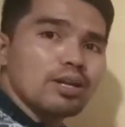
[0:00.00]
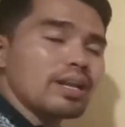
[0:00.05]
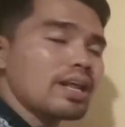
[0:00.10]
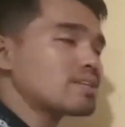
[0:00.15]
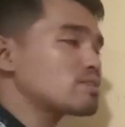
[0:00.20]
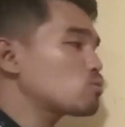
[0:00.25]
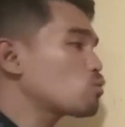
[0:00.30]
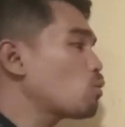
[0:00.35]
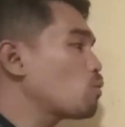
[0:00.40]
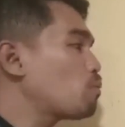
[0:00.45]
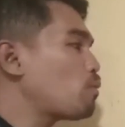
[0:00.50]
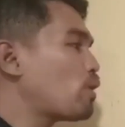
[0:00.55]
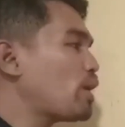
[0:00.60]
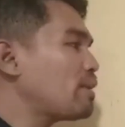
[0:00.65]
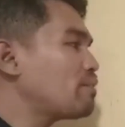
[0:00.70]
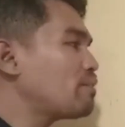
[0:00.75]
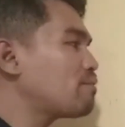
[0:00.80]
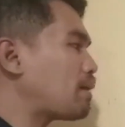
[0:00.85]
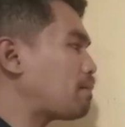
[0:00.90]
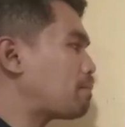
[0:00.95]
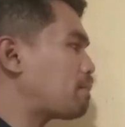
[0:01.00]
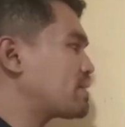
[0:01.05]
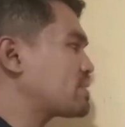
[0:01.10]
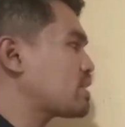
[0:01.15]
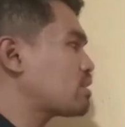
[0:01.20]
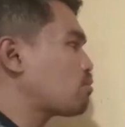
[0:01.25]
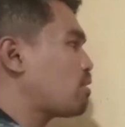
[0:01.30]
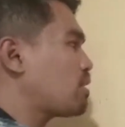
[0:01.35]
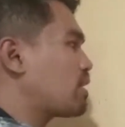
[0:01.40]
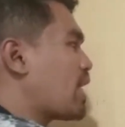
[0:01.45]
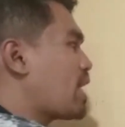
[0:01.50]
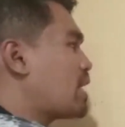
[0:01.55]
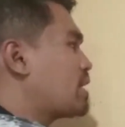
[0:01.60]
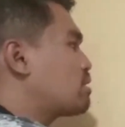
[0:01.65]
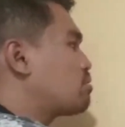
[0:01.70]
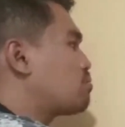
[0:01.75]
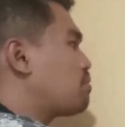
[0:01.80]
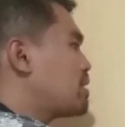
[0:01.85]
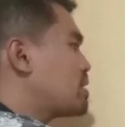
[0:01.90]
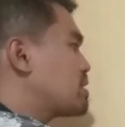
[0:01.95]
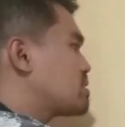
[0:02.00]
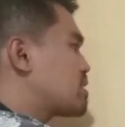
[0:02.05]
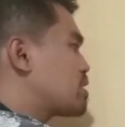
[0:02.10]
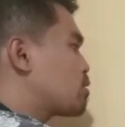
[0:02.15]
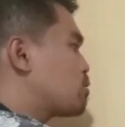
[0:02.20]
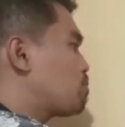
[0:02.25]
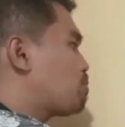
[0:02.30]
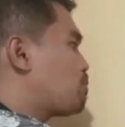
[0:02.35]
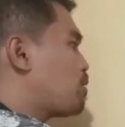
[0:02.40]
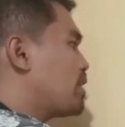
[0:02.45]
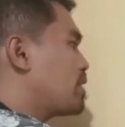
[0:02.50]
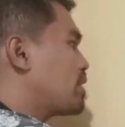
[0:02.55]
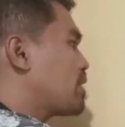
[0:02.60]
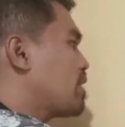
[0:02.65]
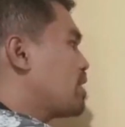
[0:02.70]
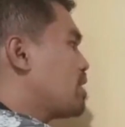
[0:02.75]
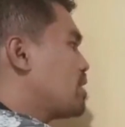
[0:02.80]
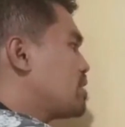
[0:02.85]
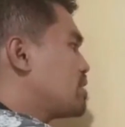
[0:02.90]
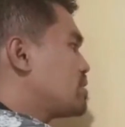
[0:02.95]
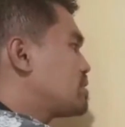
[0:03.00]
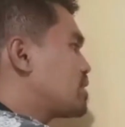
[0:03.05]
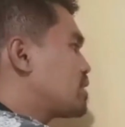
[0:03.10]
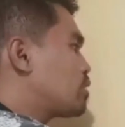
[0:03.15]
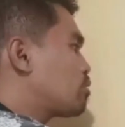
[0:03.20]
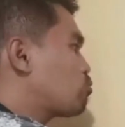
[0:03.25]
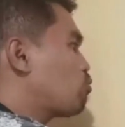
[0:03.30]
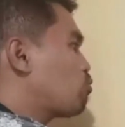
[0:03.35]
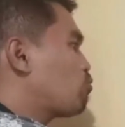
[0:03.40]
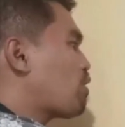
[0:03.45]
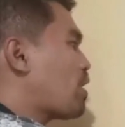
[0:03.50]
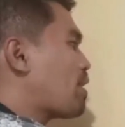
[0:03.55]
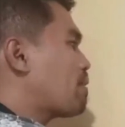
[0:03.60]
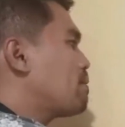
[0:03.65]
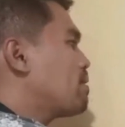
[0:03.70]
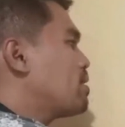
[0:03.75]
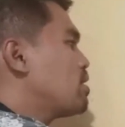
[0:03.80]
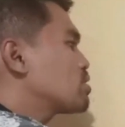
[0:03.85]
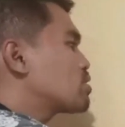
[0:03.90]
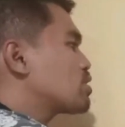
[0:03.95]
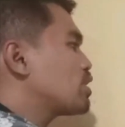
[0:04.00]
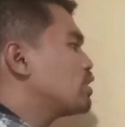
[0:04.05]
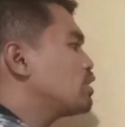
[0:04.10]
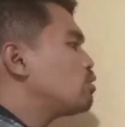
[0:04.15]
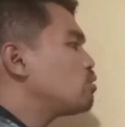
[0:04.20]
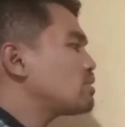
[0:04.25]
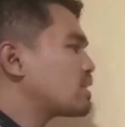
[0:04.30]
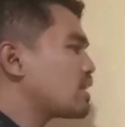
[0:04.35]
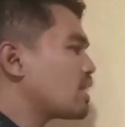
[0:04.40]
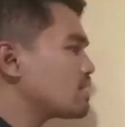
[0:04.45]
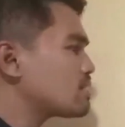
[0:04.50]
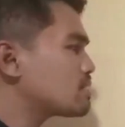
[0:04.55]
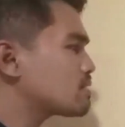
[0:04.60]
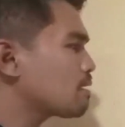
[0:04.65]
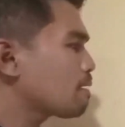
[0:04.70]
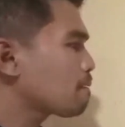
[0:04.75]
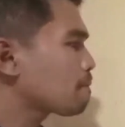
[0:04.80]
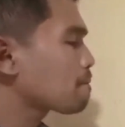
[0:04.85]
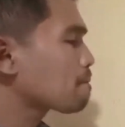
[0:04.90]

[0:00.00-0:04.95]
That's 2.5%, while the other one is 0.025. So you notice